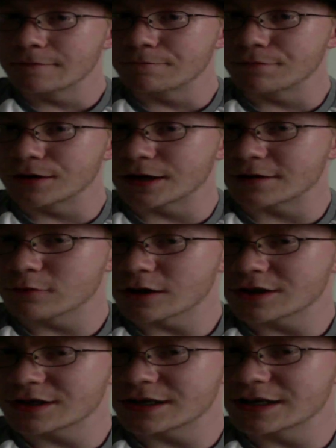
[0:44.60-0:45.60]
But I
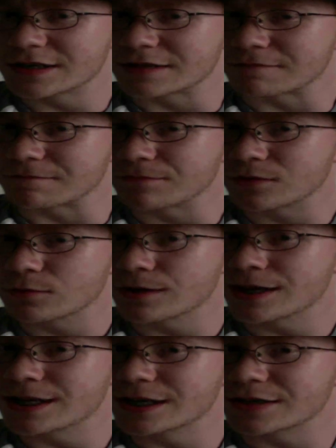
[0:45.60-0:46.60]
watched his, and the
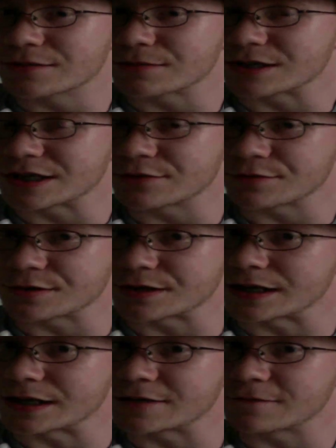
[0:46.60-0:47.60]
way he does them, it's
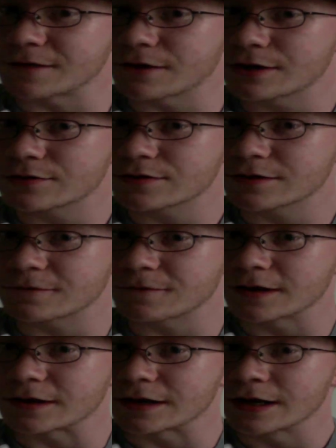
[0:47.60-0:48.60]
interesting. He's a very interesting
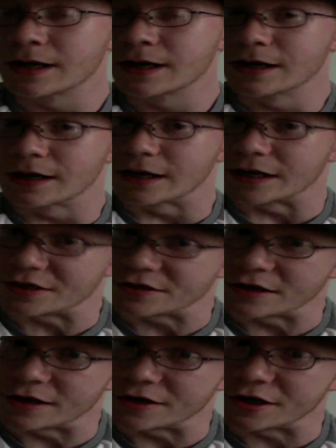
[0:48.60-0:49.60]
fella. And he's
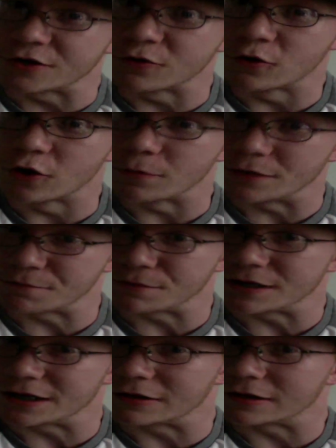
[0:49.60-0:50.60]
got an enormous
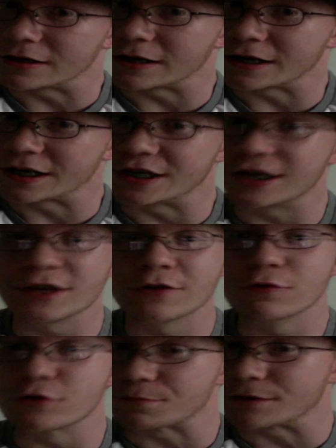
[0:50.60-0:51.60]
pickle. A
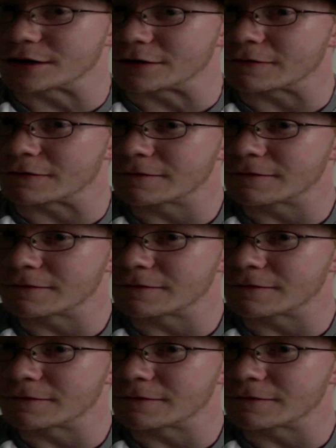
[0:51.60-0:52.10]
huge pickle.